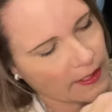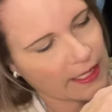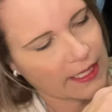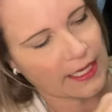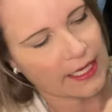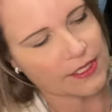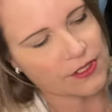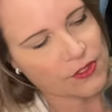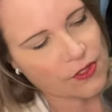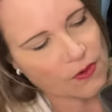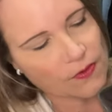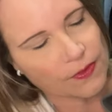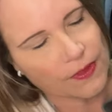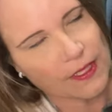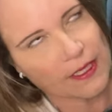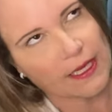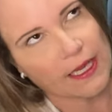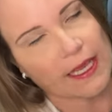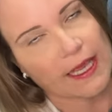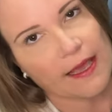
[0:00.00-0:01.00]
and I don't
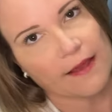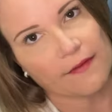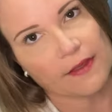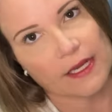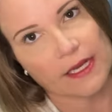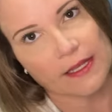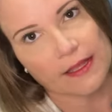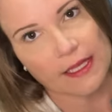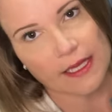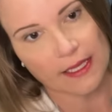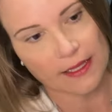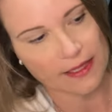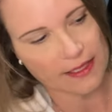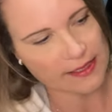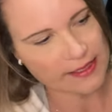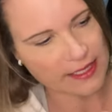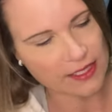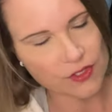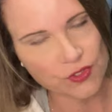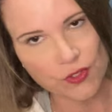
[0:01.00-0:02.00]
think I have anything in the
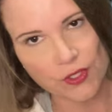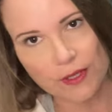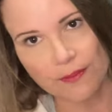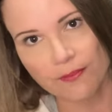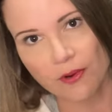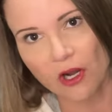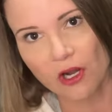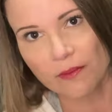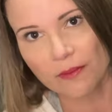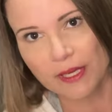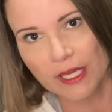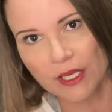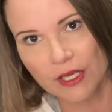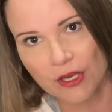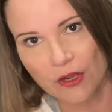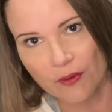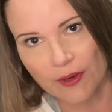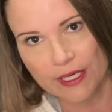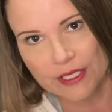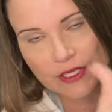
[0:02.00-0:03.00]
center compartment.
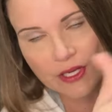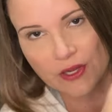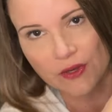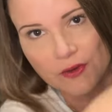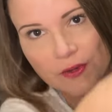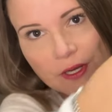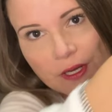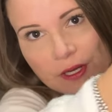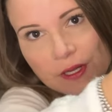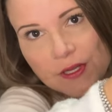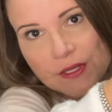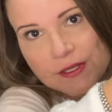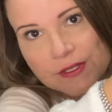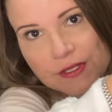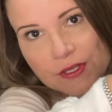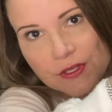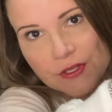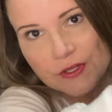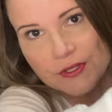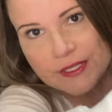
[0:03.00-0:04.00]
No, I don't.
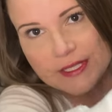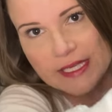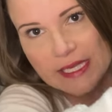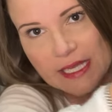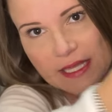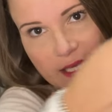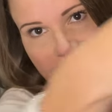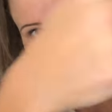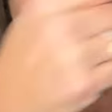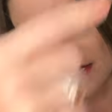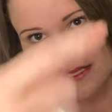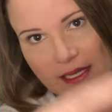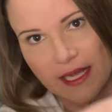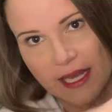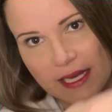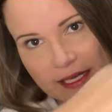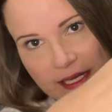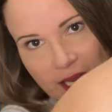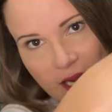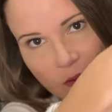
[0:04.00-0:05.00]
So you'll see this is
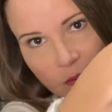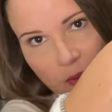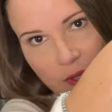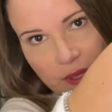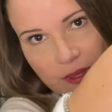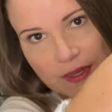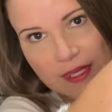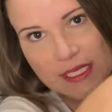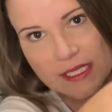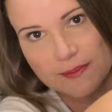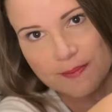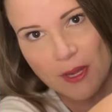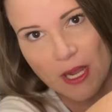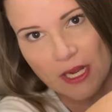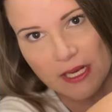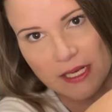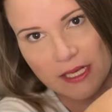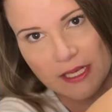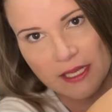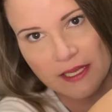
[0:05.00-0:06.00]
lined out with this
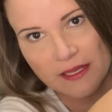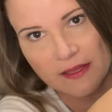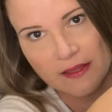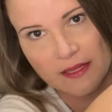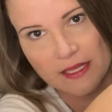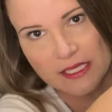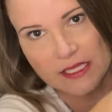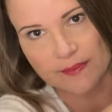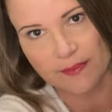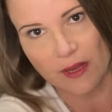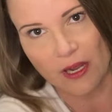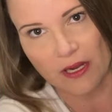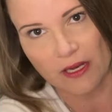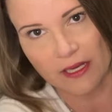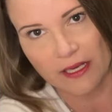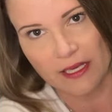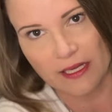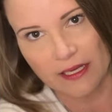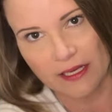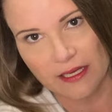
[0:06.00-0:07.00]
pocket, this
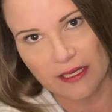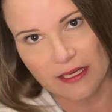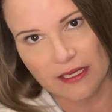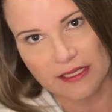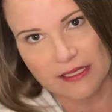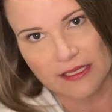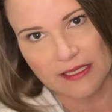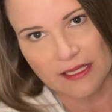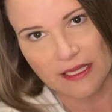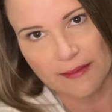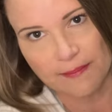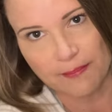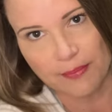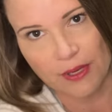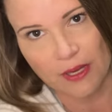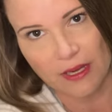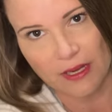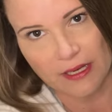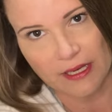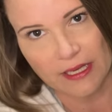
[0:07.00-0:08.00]
pocket, a slip
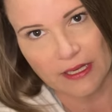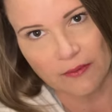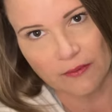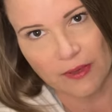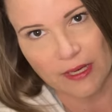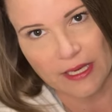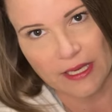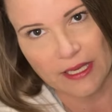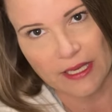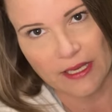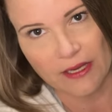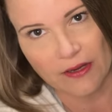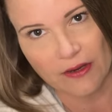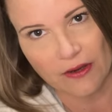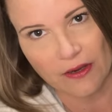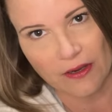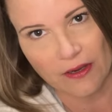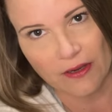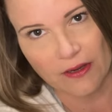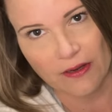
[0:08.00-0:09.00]
pocket right
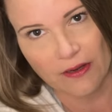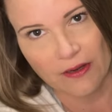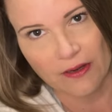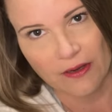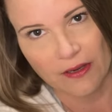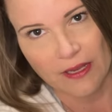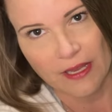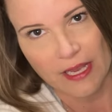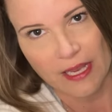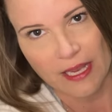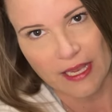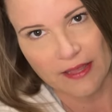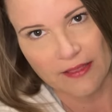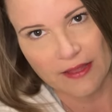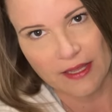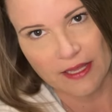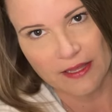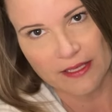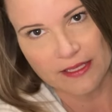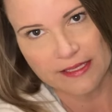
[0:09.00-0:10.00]
here, and
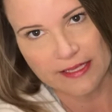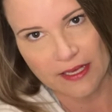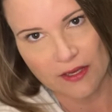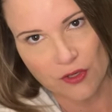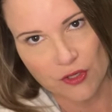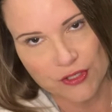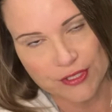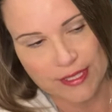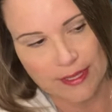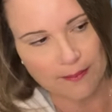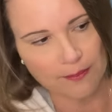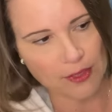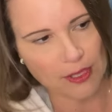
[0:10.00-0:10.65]
then the center zip